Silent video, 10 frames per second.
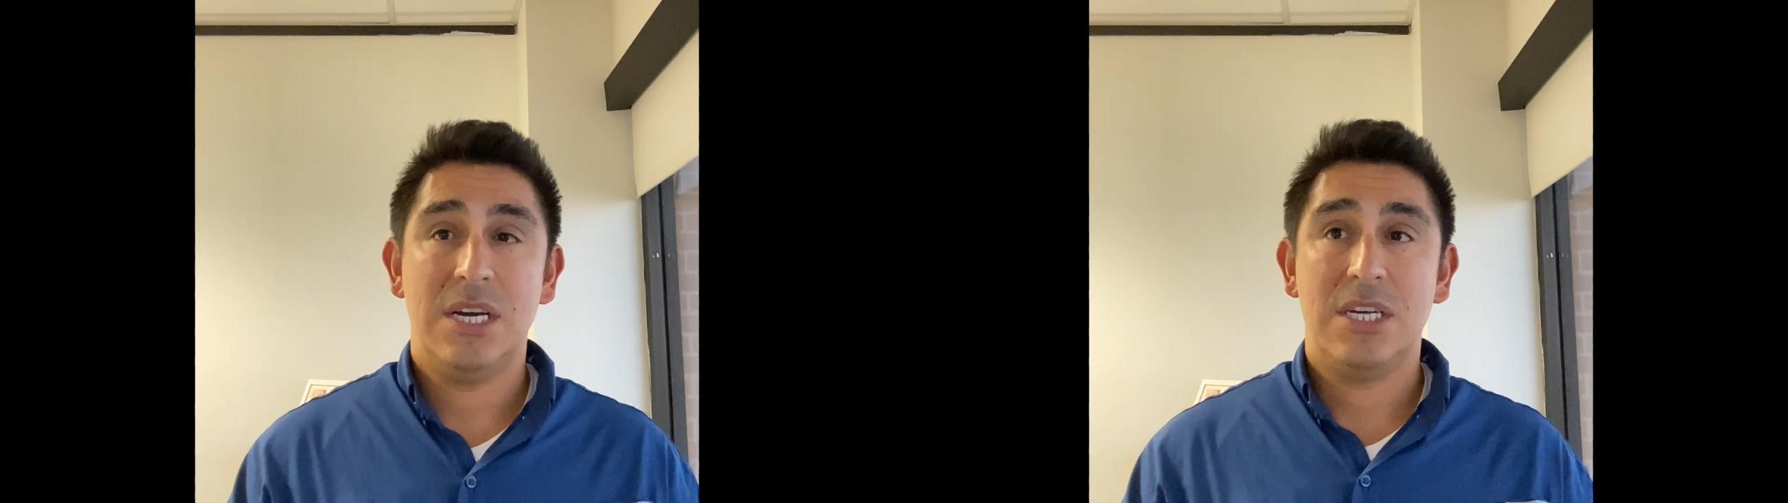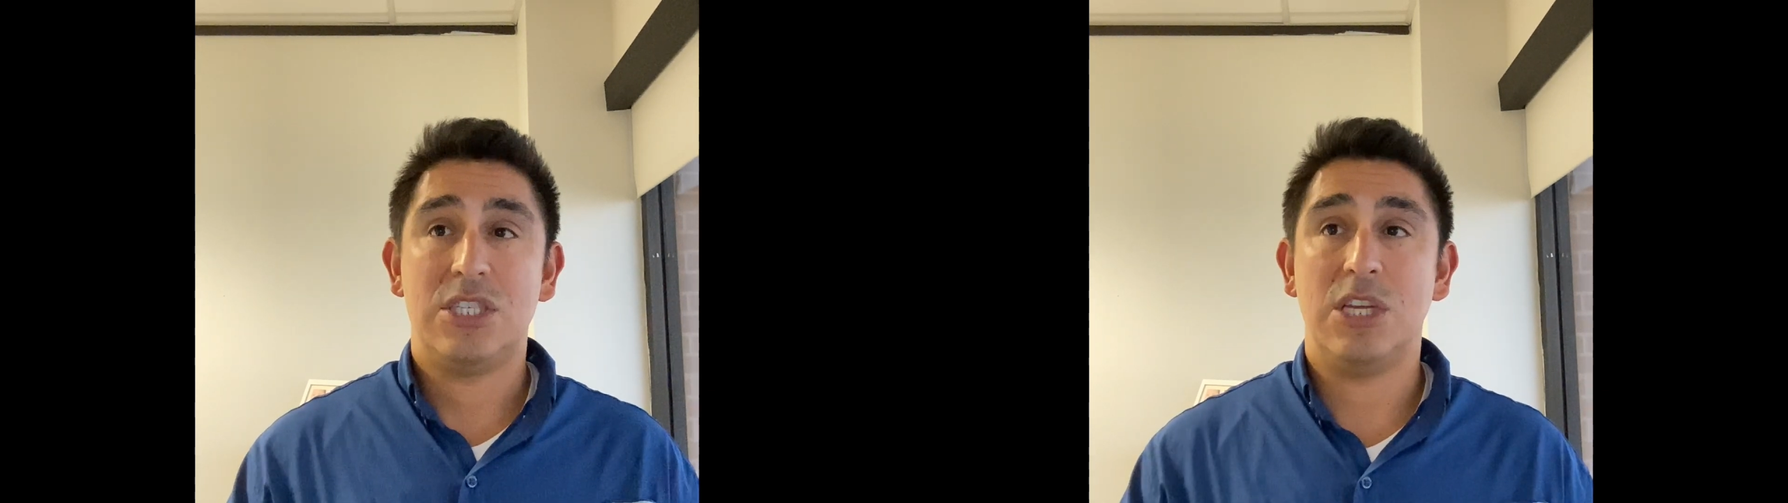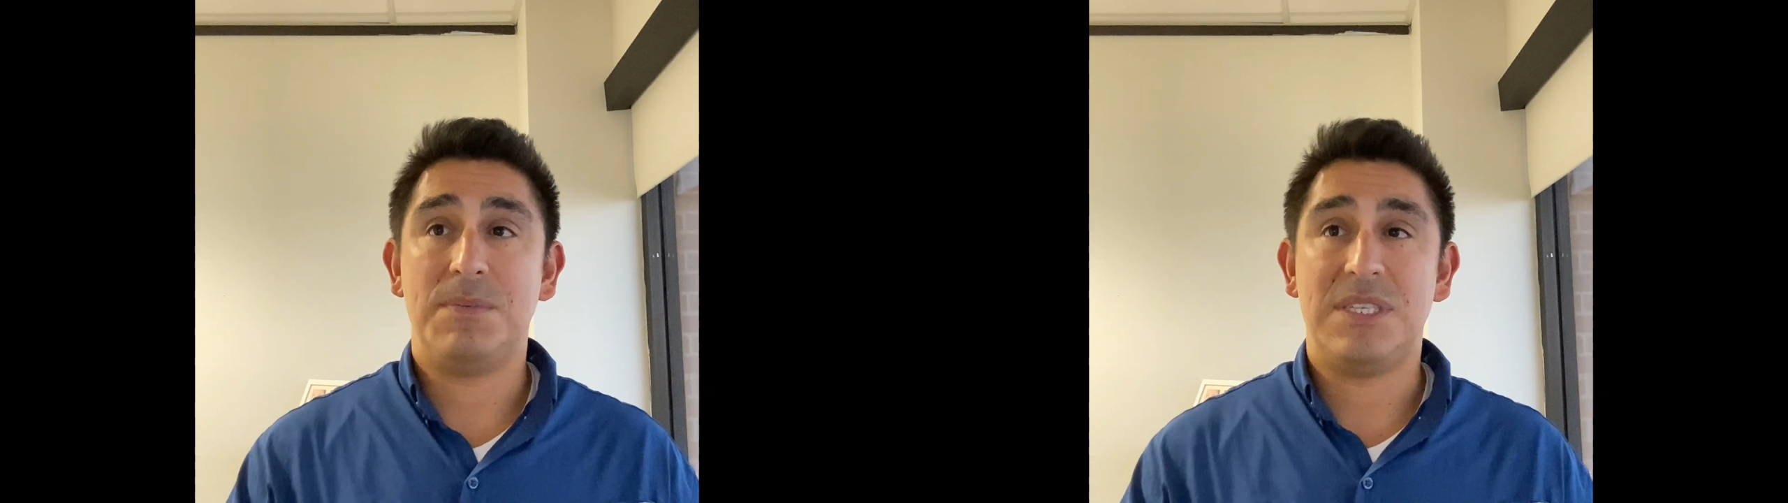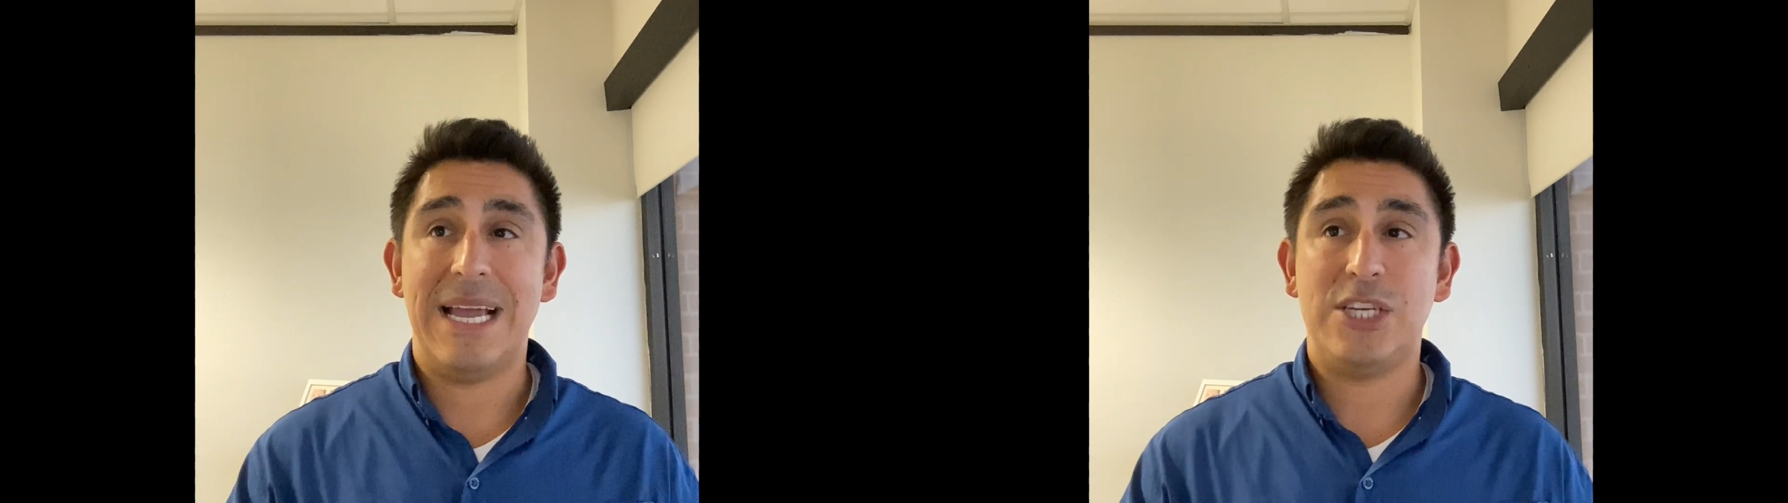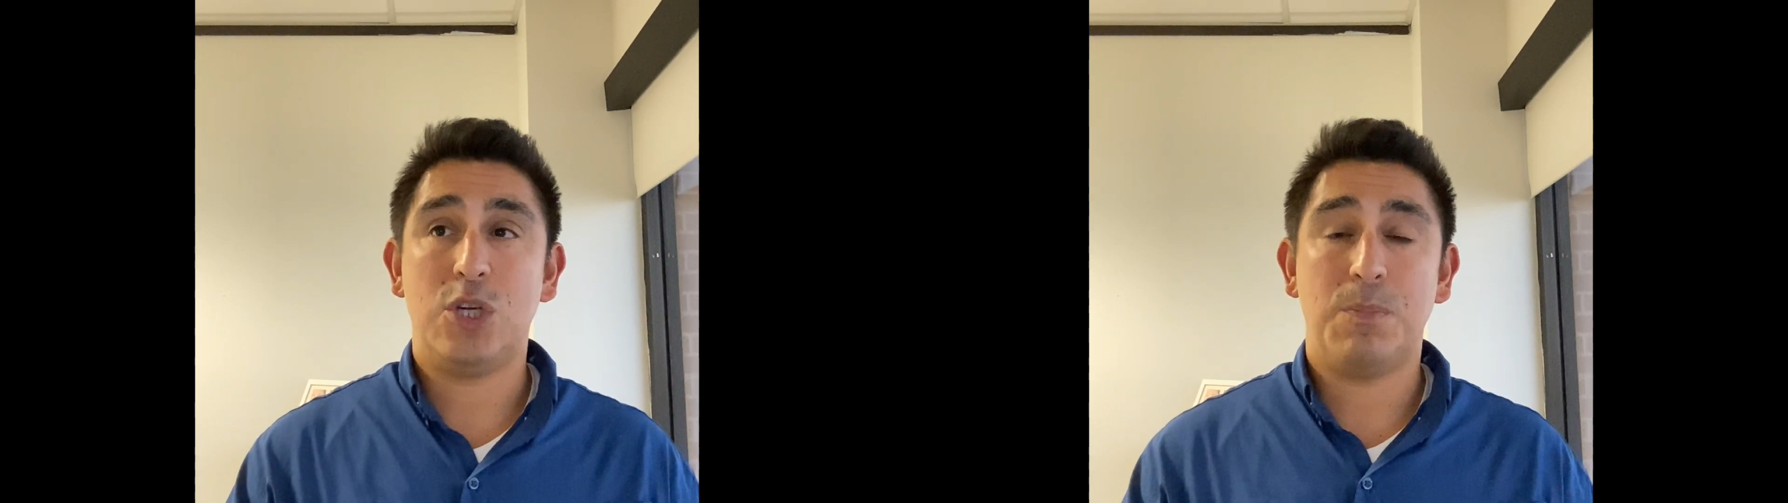
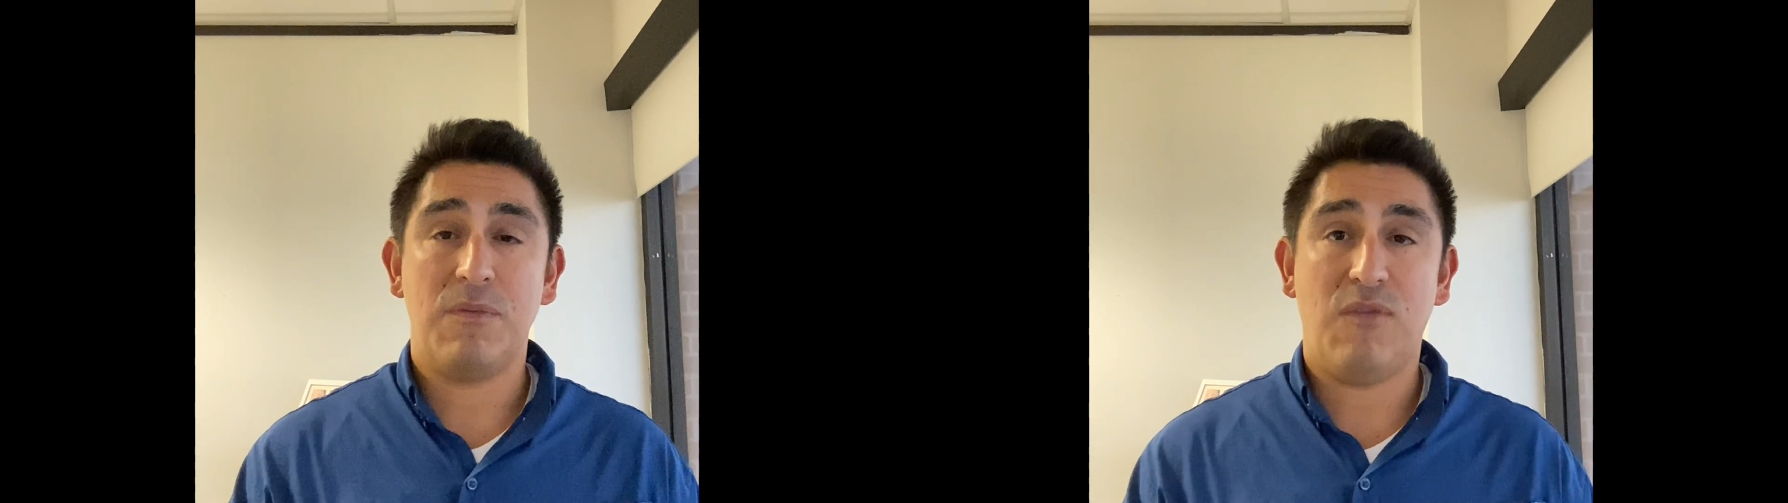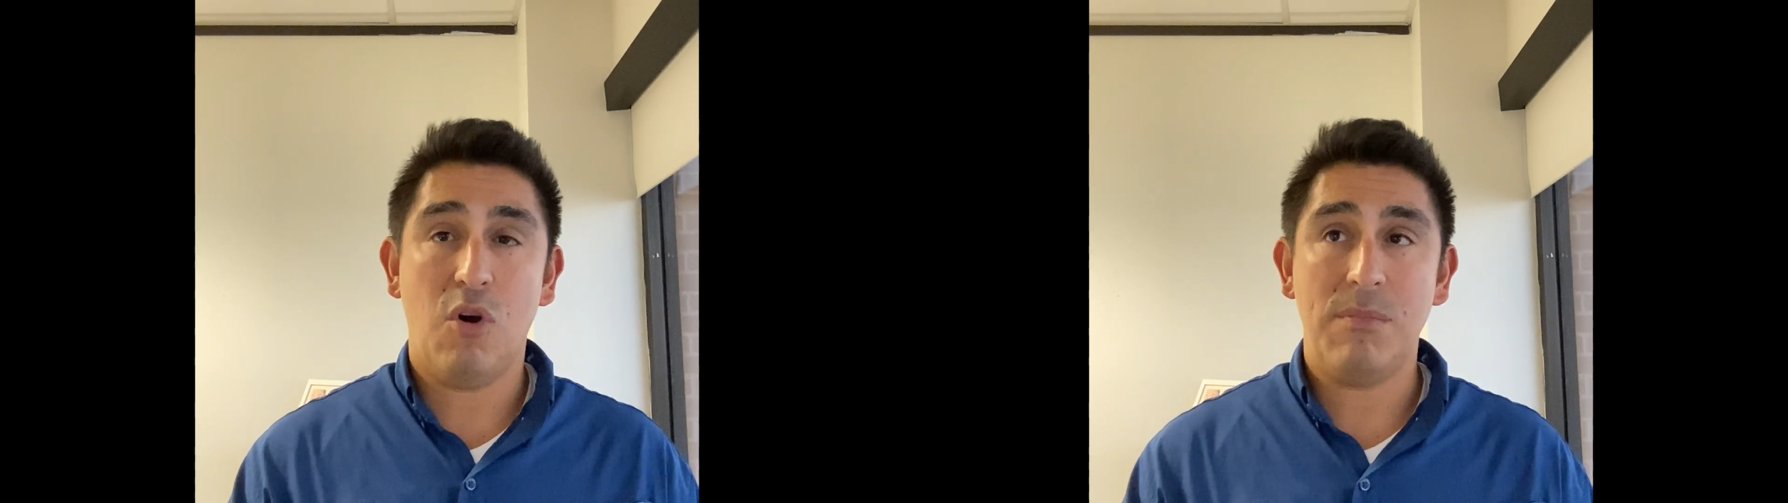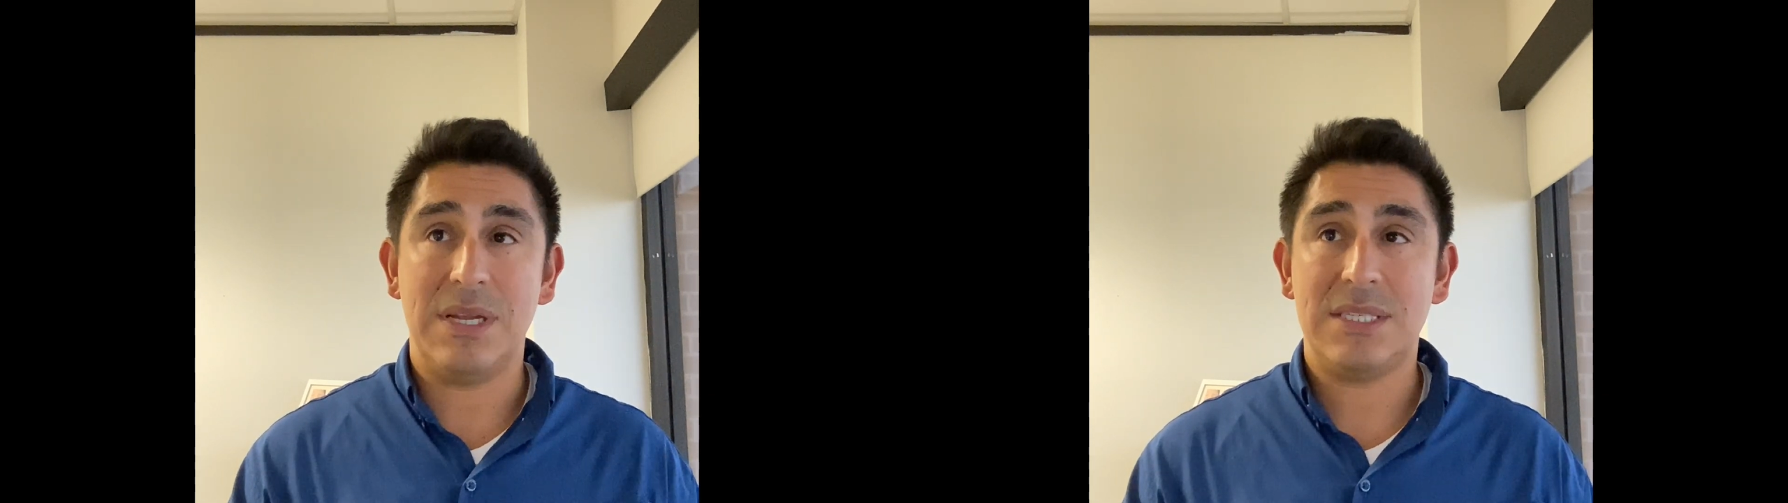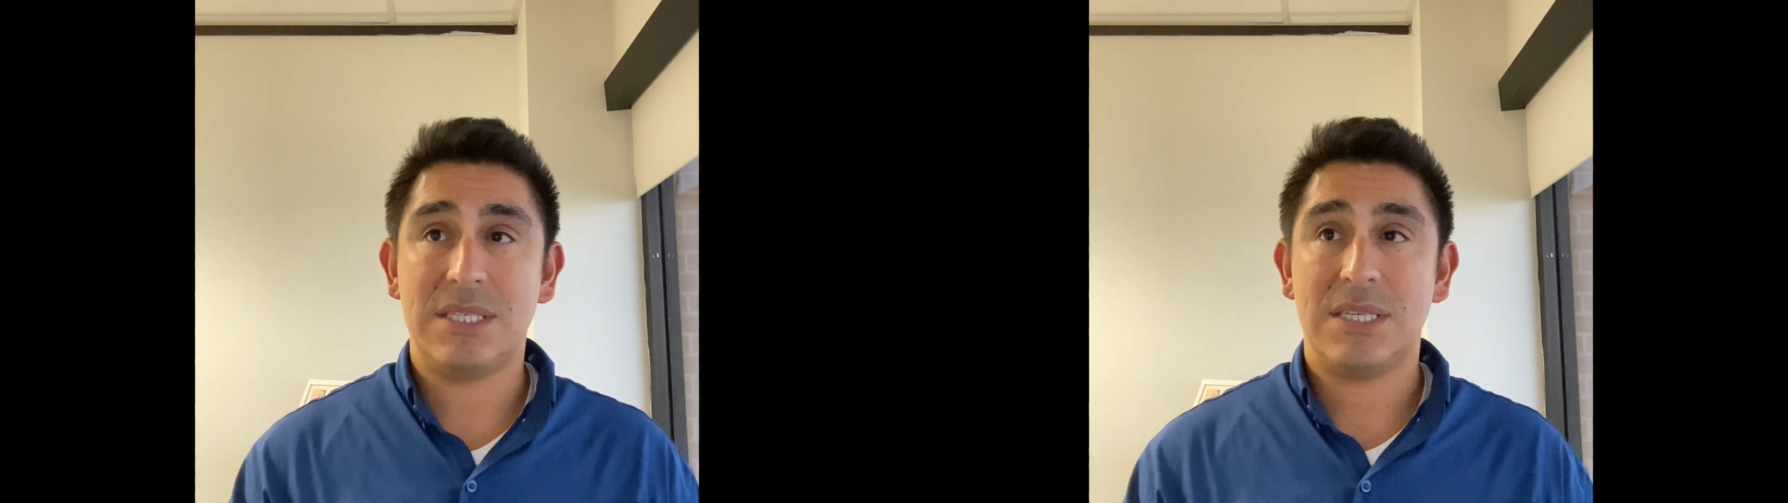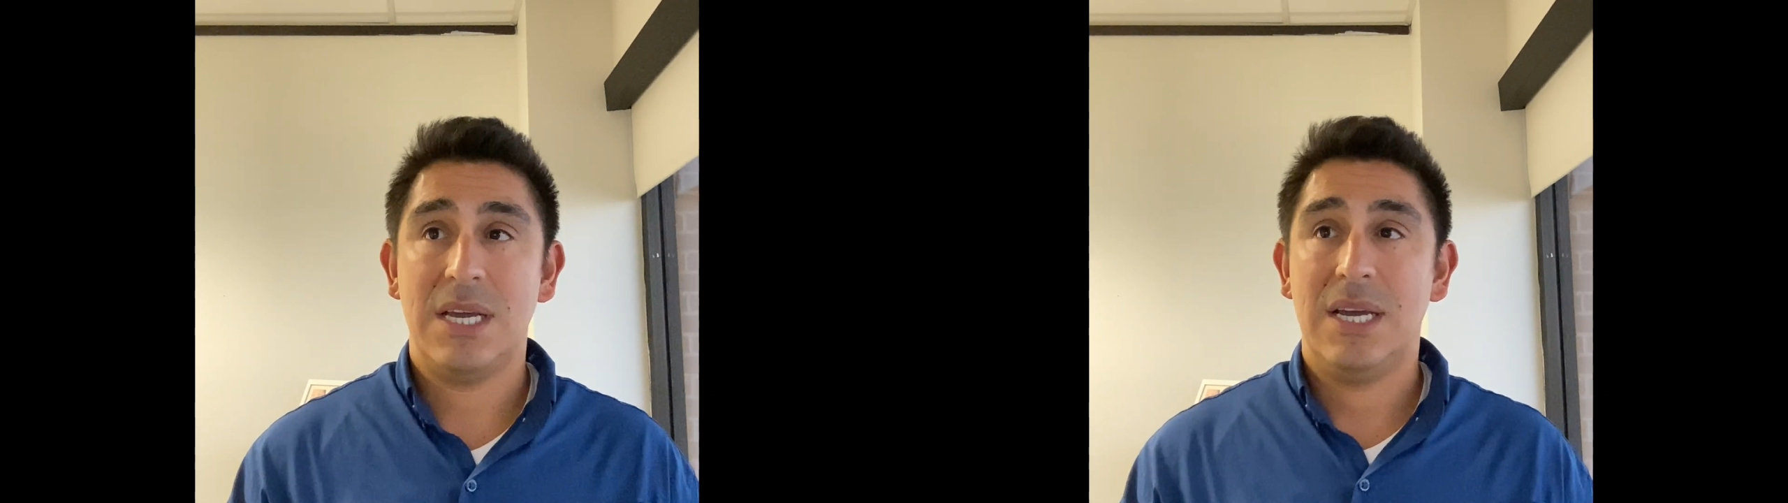substantial performance